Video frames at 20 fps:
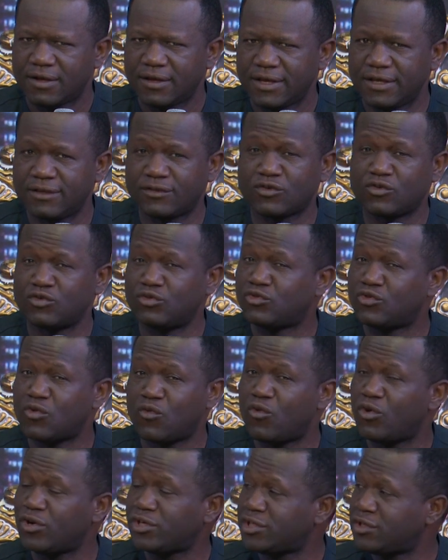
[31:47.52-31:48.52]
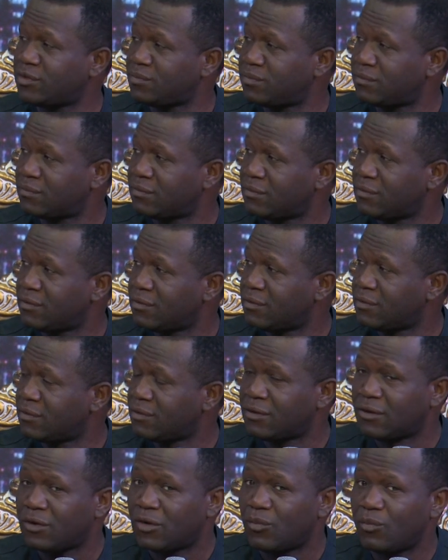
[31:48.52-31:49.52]
It's good to worship,
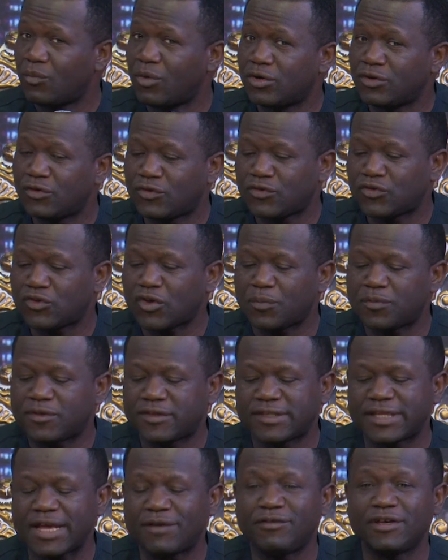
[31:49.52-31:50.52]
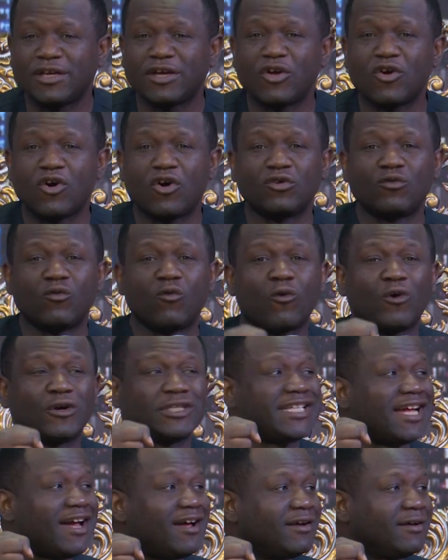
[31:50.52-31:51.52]
but stop serving God
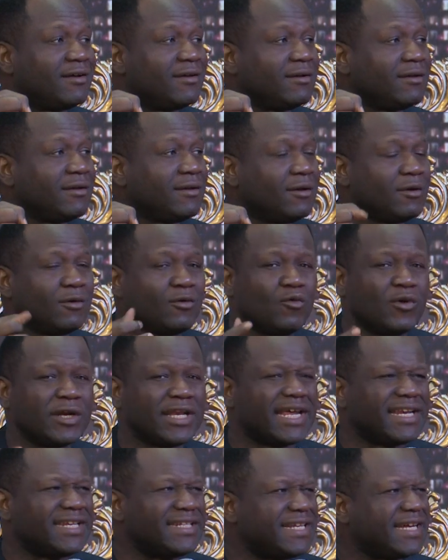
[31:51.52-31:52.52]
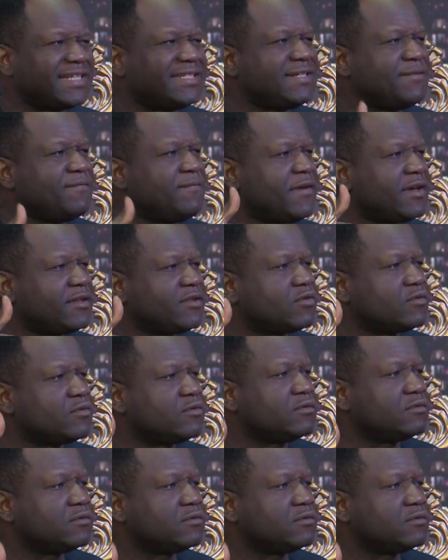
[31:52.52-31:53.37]
water with a dirty vessel.